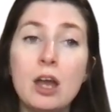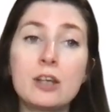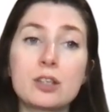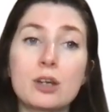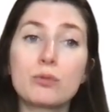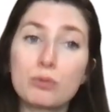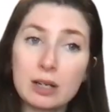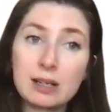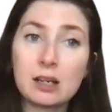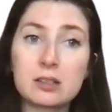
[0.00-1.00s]
So
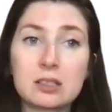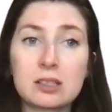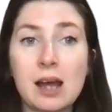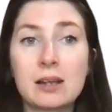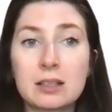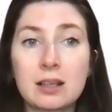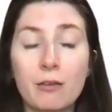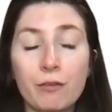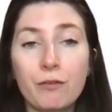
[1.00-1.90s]
really understanding that